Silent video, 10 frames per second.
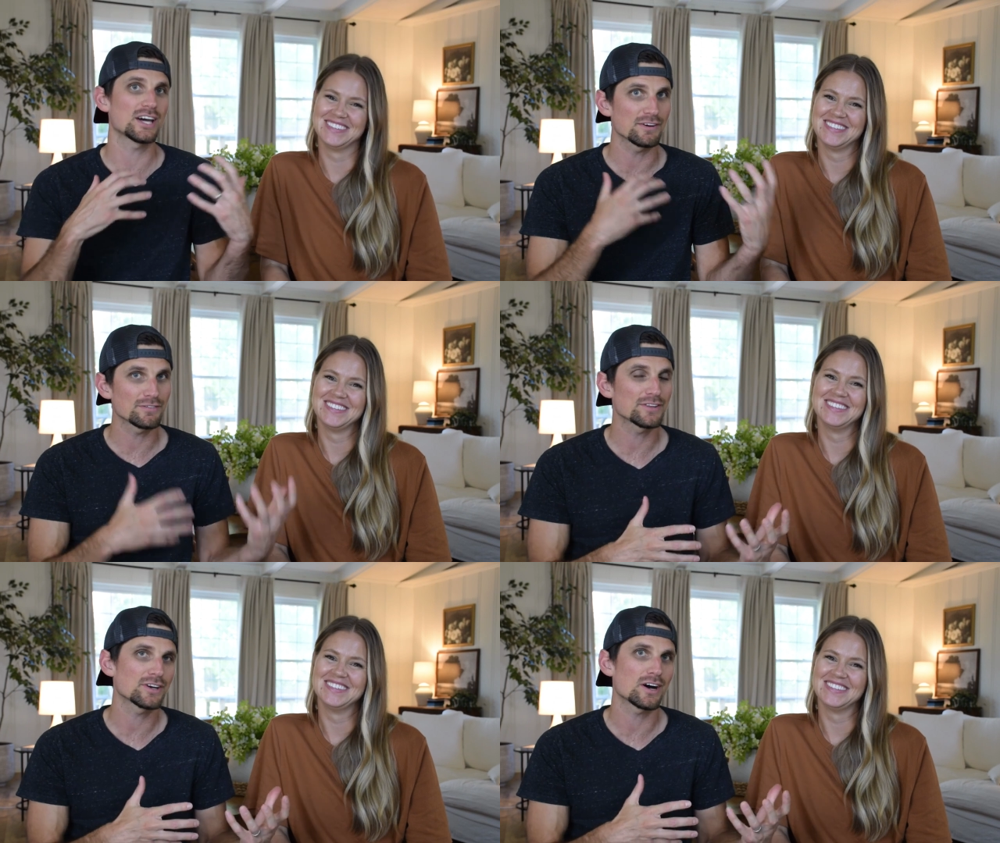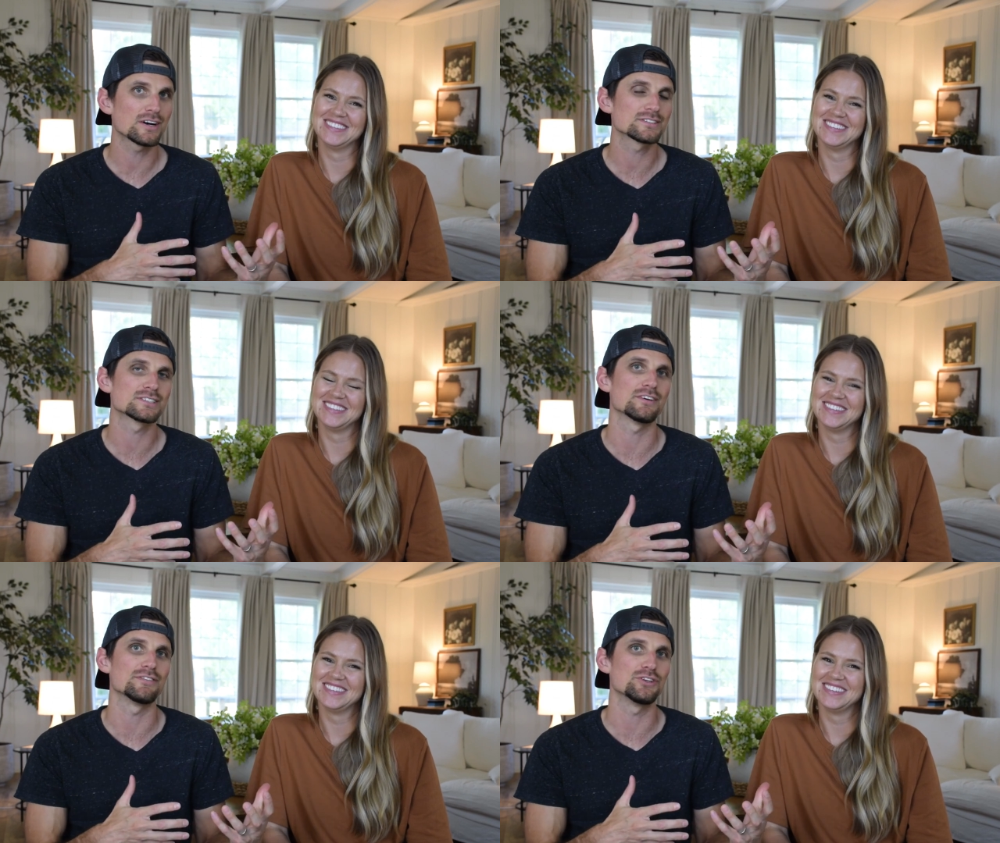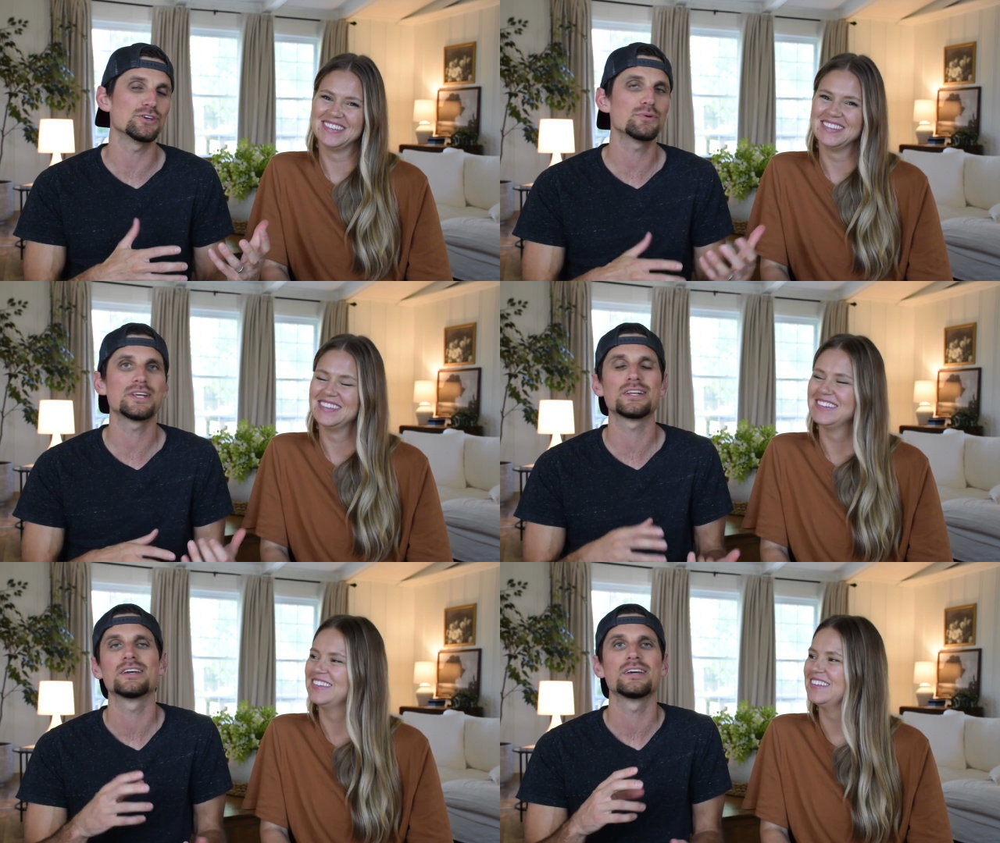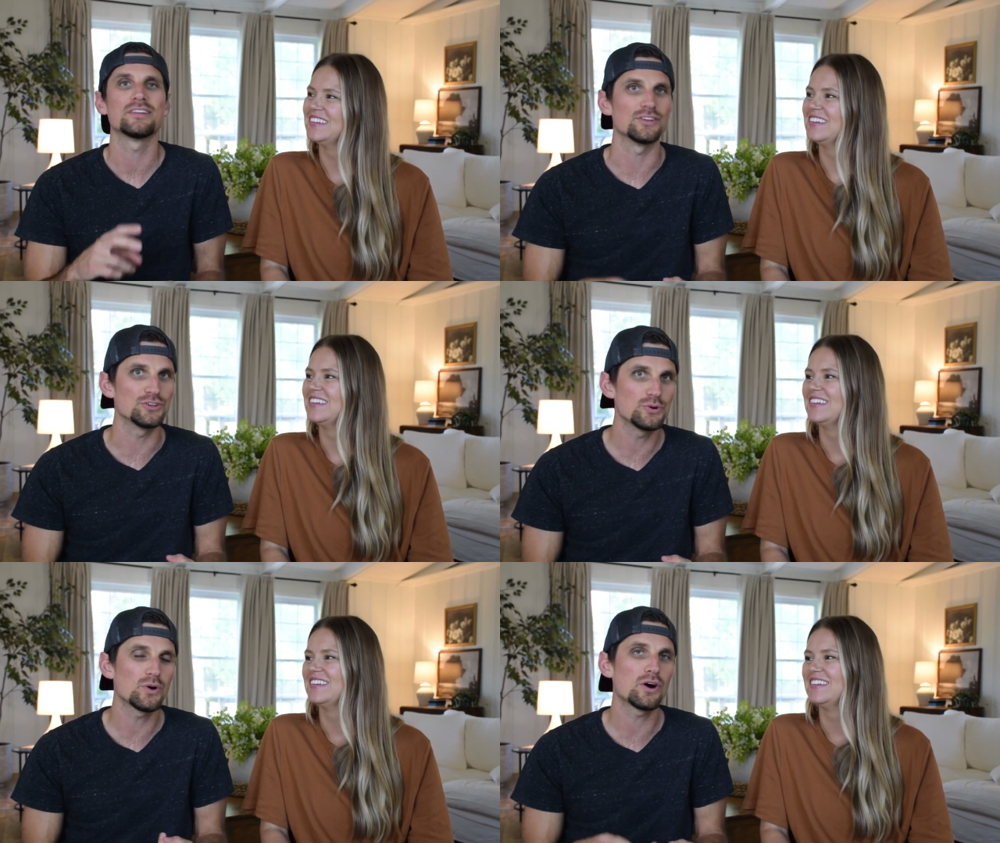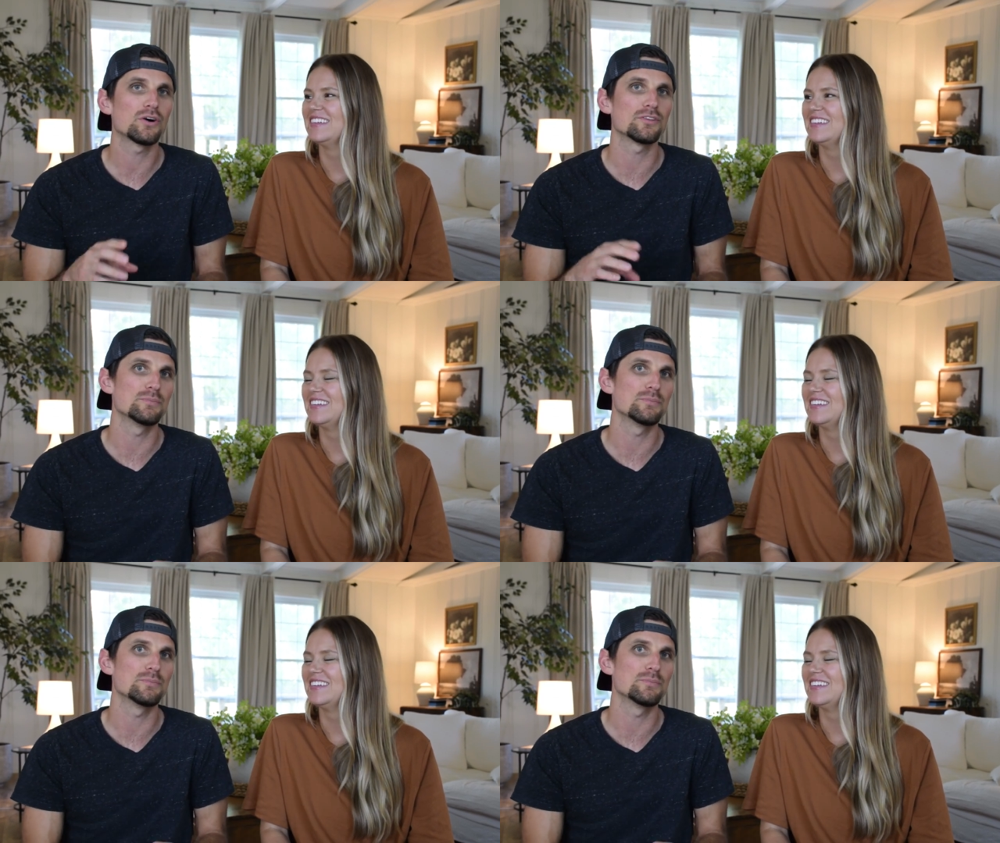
Speaker 1: covered the cost of the unit, the U-Haul, the